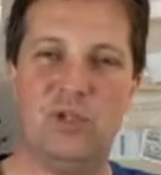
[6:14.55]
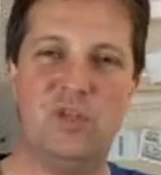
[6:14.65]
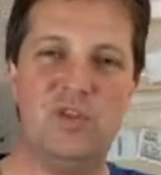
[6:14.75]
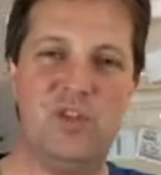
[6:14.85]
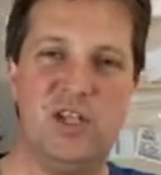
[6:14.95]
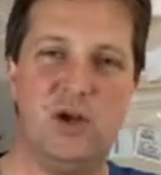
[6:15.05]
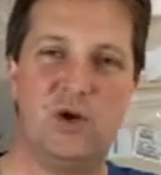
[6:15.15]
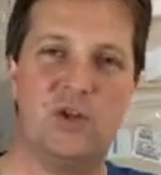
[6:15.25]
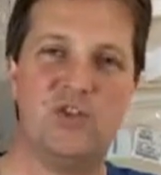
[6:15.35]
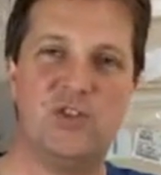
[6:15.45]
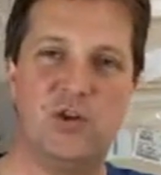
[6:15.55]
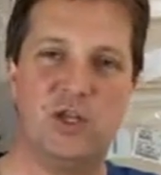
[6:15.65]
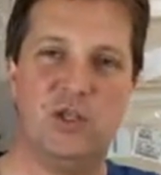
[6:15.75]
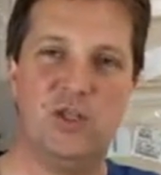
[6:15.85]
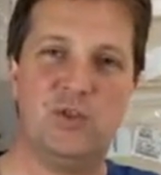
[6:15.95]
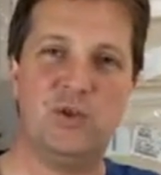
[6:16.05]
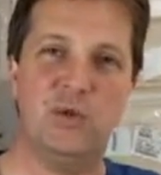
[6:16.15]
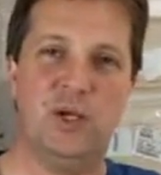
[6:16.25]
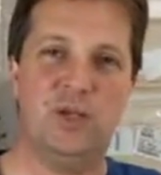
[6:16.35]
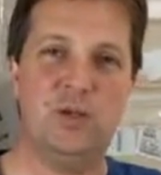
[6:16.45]
because the air can circulate
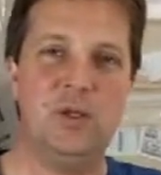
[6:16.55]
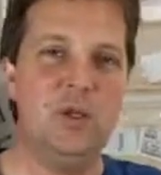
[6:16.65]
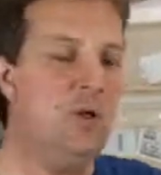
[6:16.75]
through it.